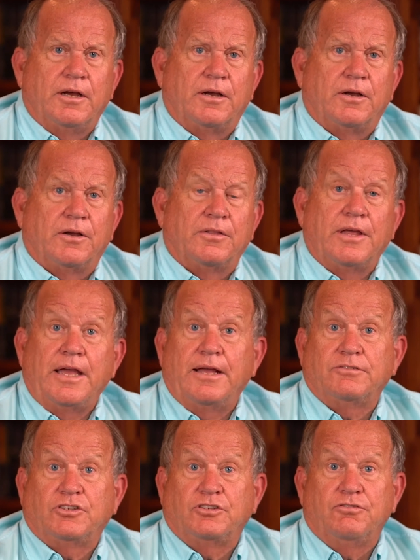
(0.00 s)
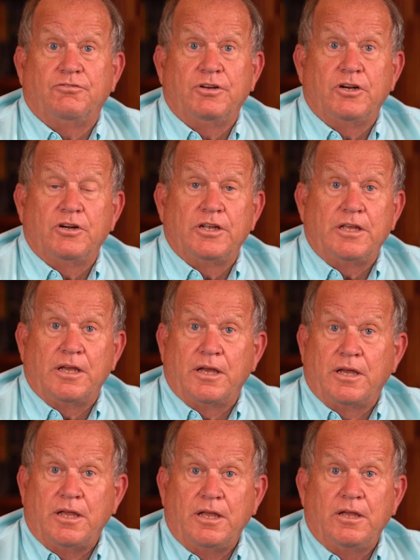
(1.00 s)
they have severe
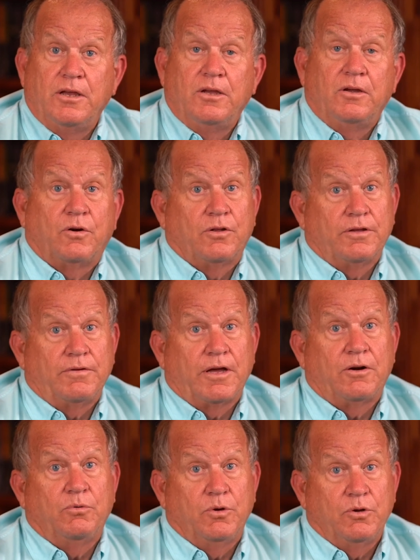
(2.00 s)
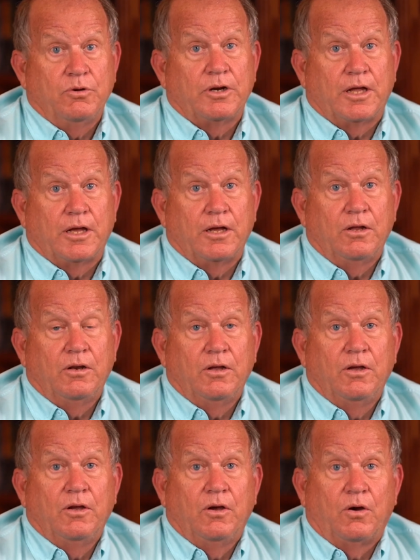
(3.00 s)
decay, or they've had a root canal,
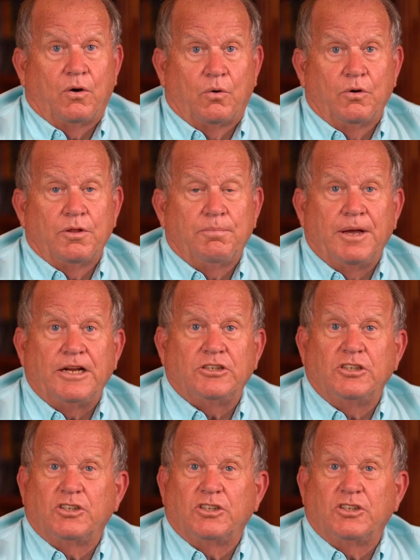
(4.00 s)
or the patient has